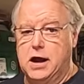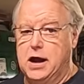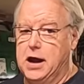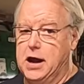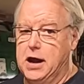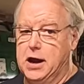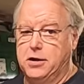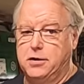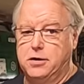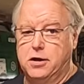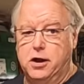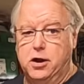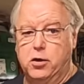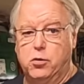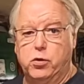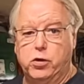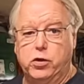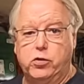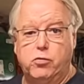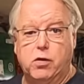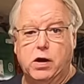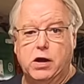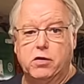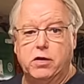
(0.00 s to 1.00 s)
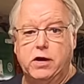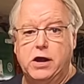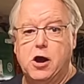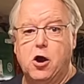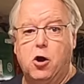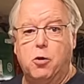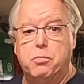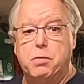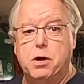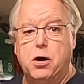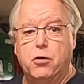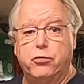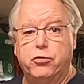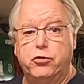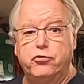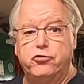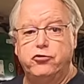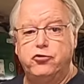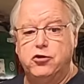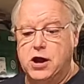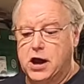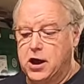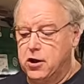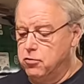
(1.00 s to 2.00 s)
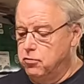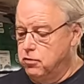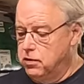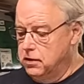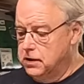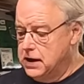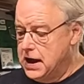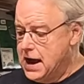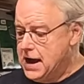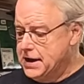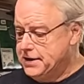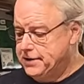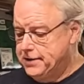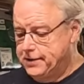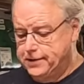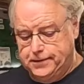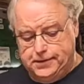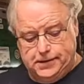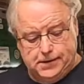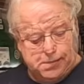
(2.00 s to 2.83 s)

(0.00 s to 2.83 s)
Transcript: and it would greatly help out this channel a lot.